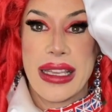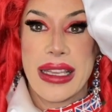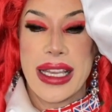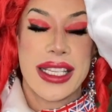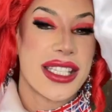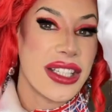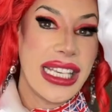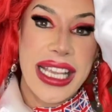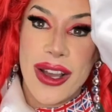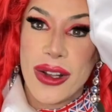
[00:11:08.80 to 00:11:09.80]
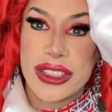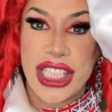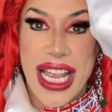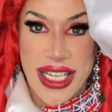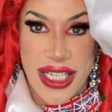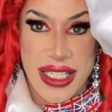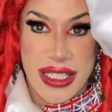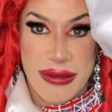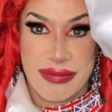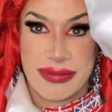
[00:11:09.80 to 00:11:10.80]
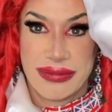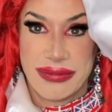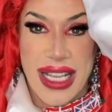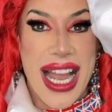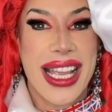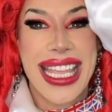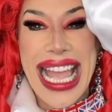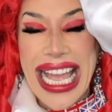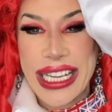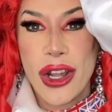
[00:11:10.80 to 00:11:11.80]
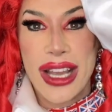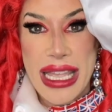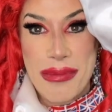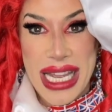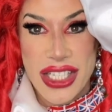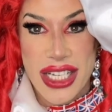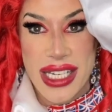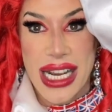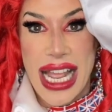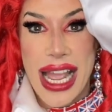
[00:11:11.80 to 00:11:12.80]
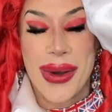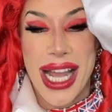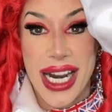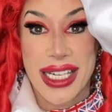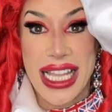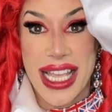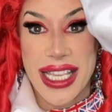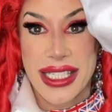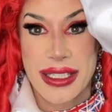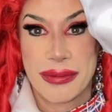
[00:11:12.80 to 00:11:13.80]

And suddenly it all changes. I cannot imagine how hard that is.